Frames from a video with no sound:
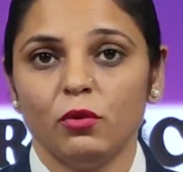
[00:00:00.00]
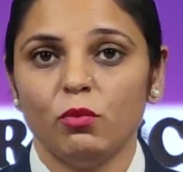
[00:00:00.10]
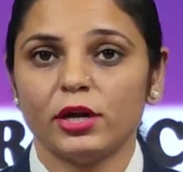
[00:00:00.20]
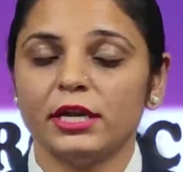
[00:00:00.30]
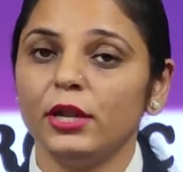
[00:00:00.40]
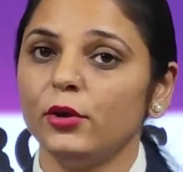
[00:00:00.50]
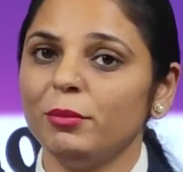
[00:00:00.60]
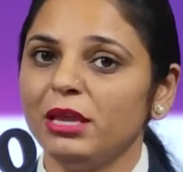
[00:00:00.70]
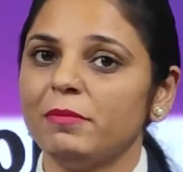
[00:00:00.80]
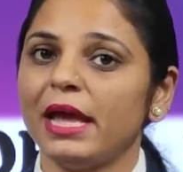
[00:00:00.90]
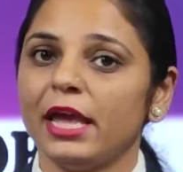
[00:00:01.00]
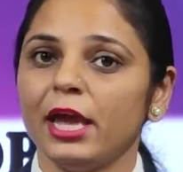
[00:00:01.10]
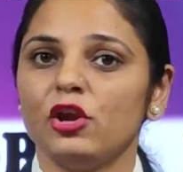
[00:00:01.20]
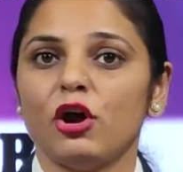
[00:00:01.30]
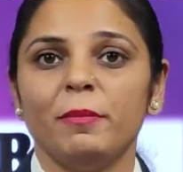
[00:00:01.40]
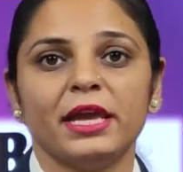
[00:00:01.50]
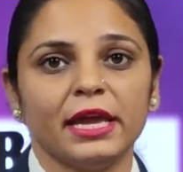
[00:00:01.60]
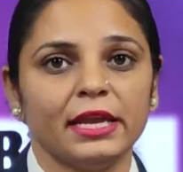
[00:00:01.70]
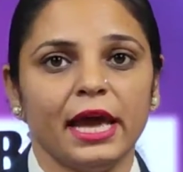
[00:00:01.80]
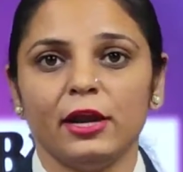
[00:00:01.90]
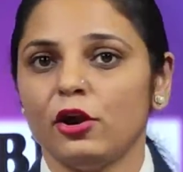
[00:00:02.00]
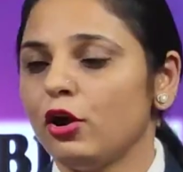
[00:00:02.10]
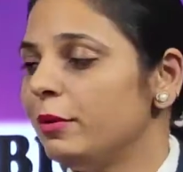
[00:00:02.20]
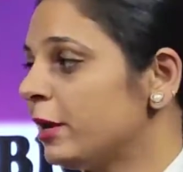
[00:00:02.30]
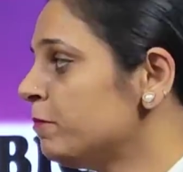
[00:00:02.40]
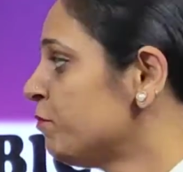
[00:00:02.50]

What do you mean by aerobic and anaerobic?